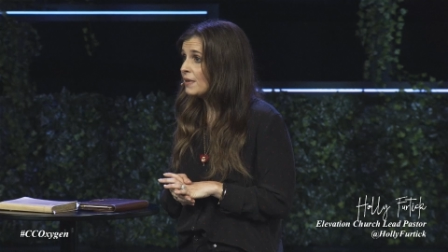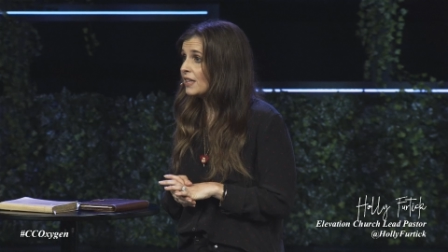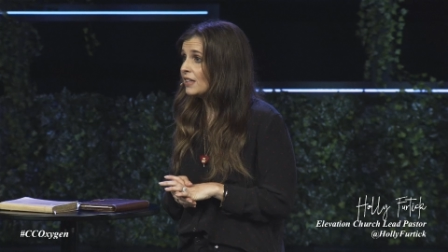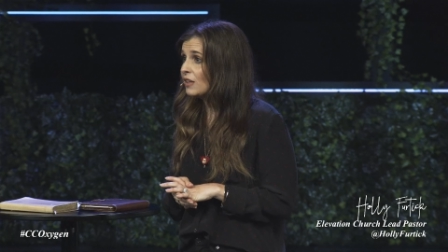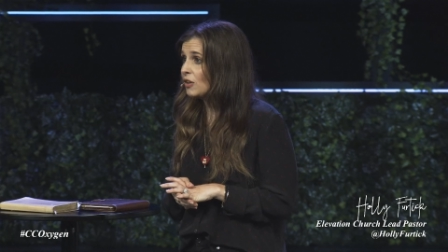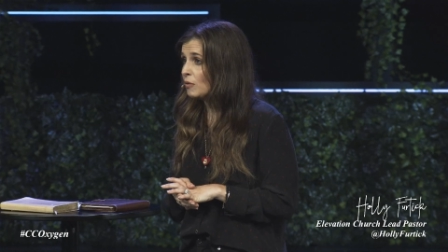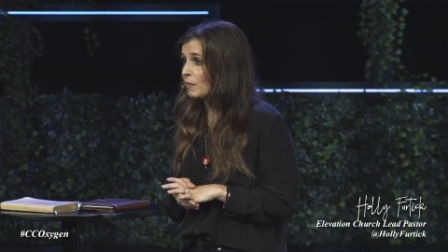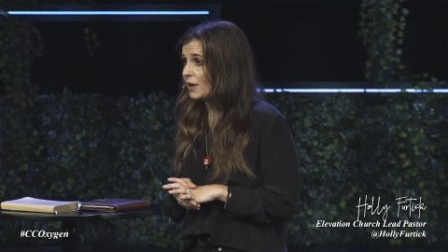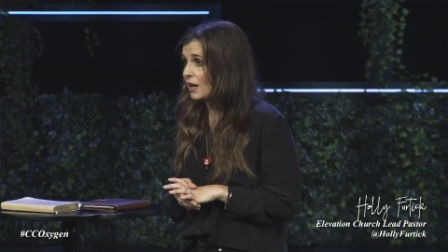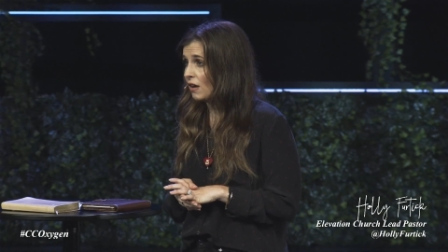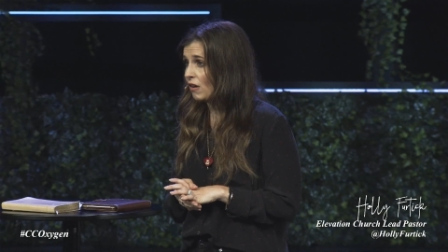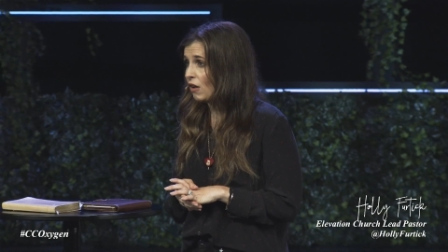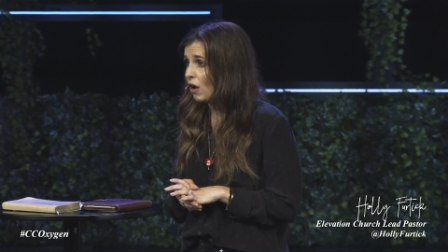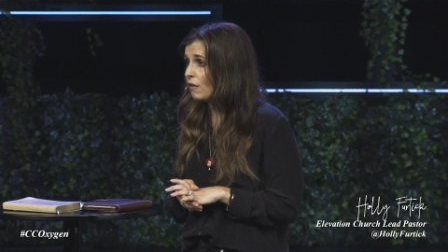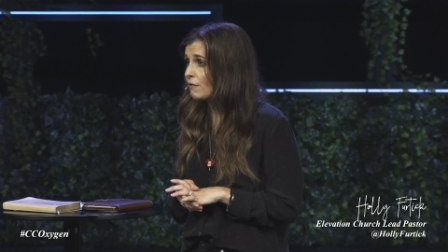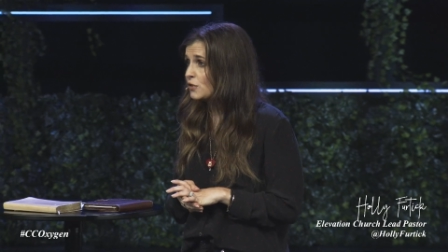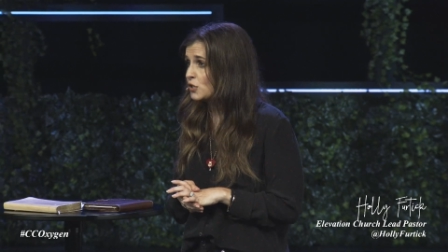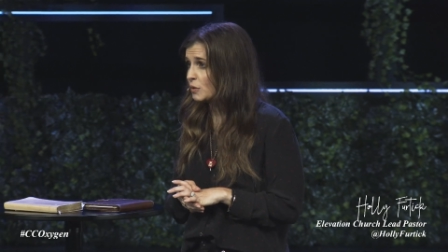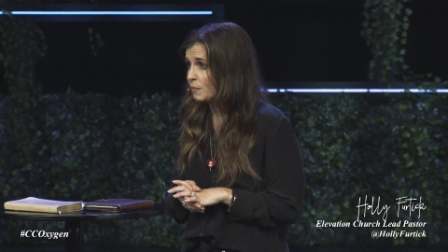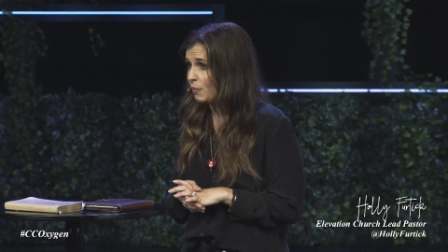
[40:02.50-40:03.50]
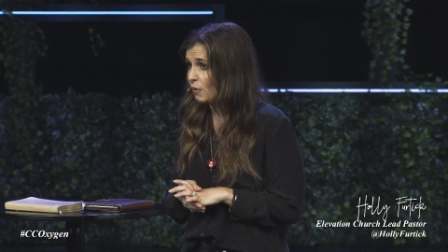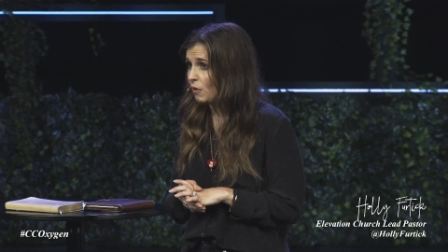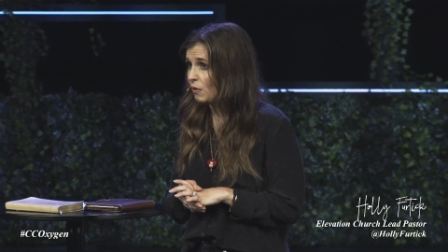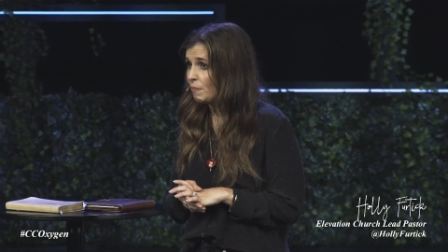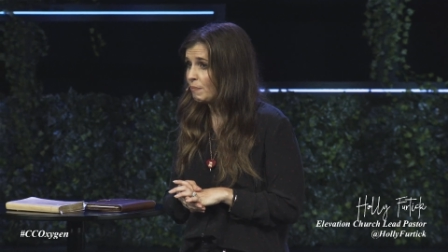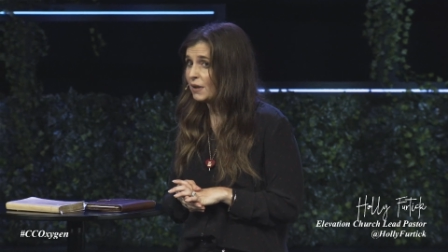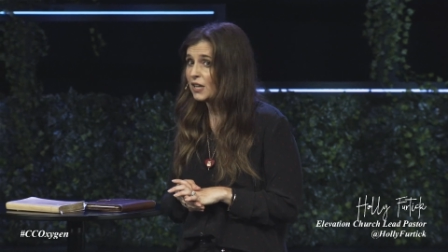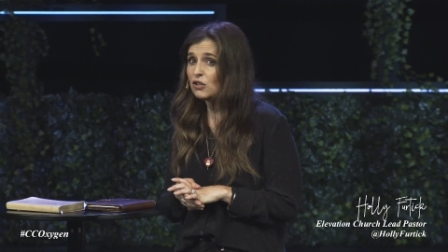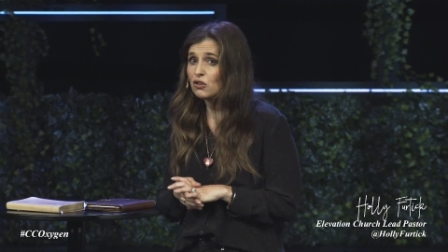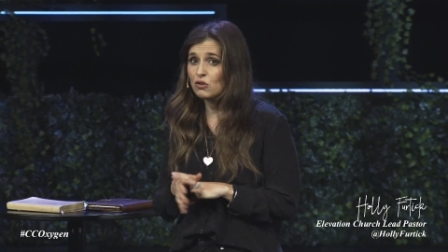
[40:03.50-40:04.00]
be a little bit uncomfortable,
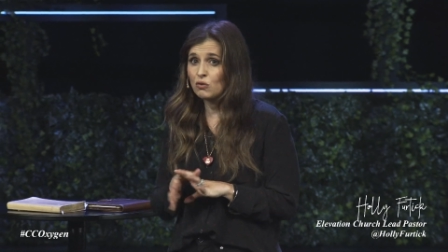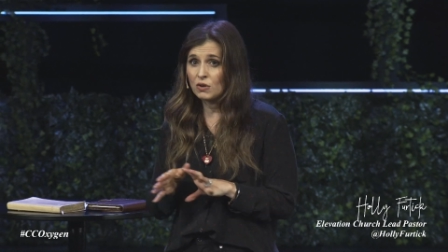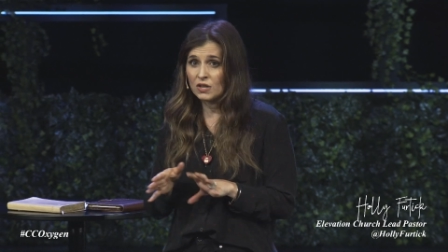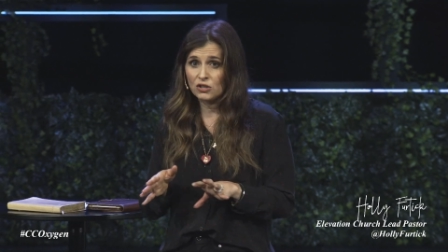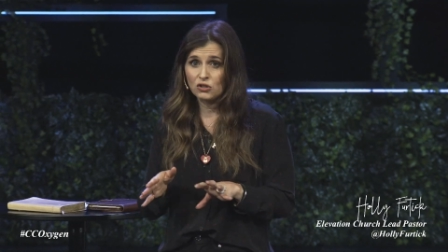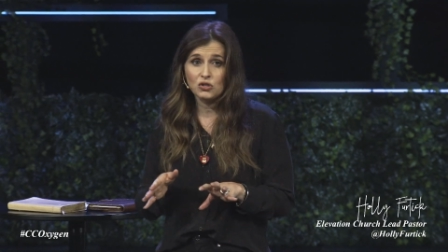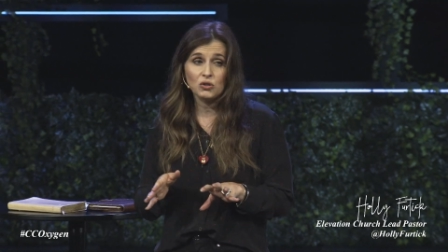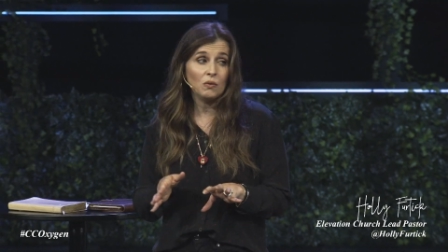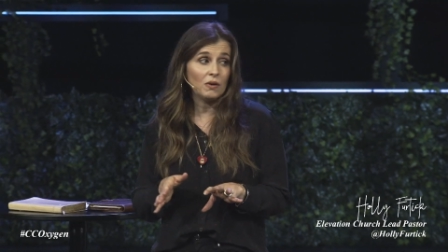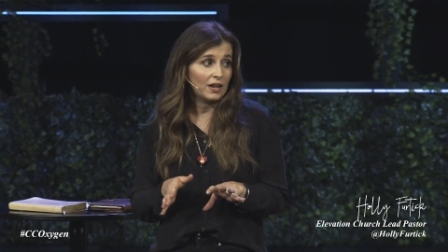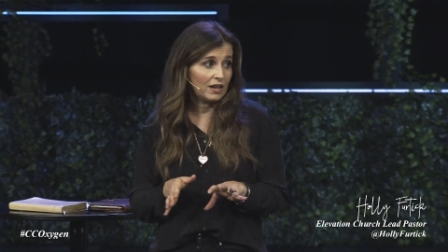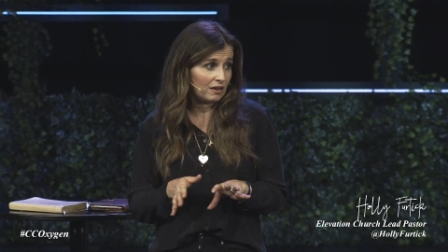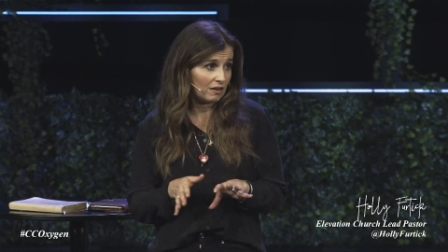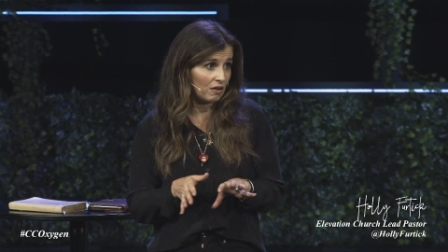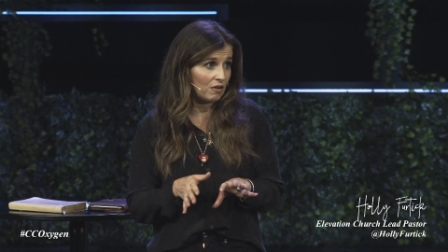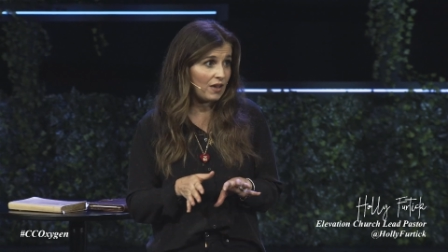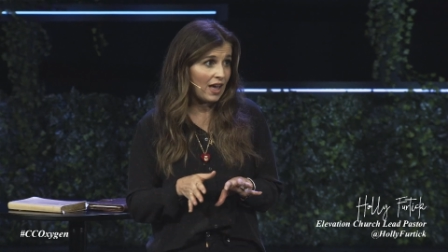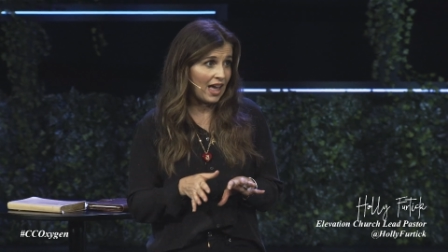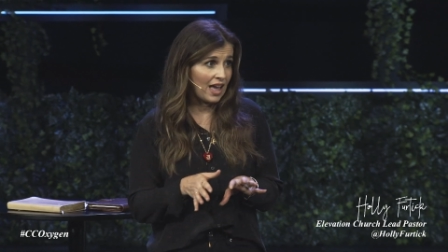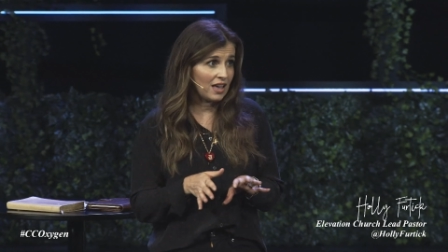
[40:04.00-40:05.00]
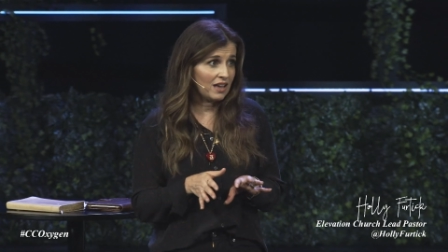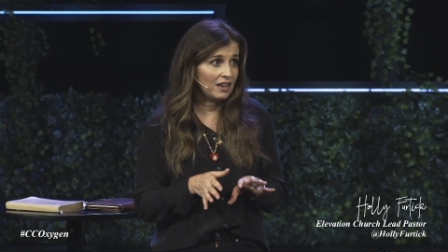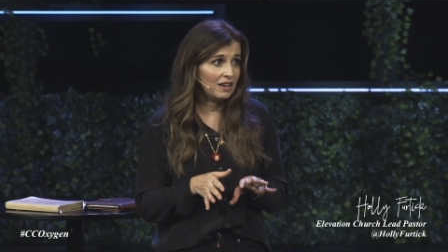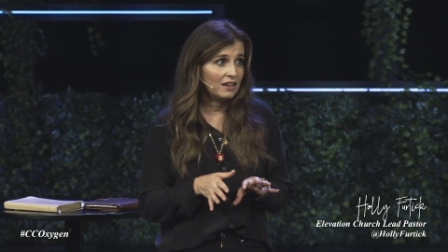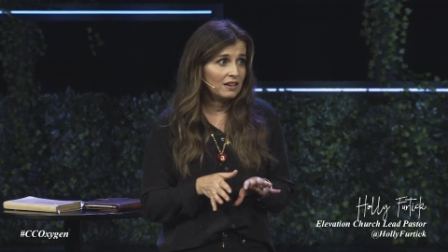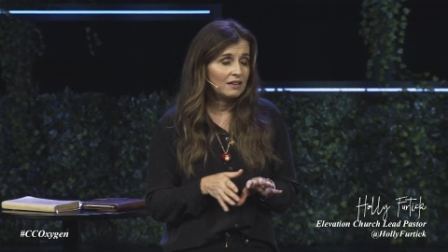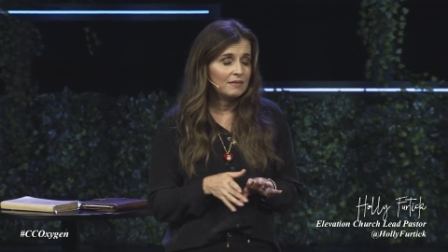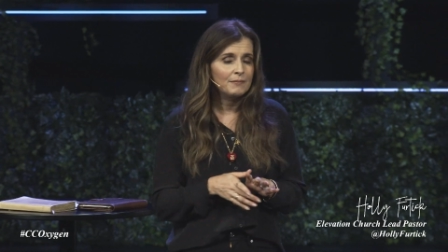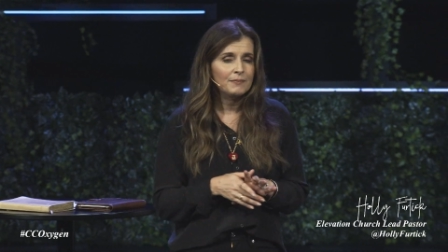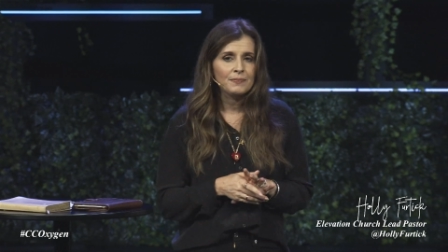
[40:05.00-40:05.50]
but you can do it, okay?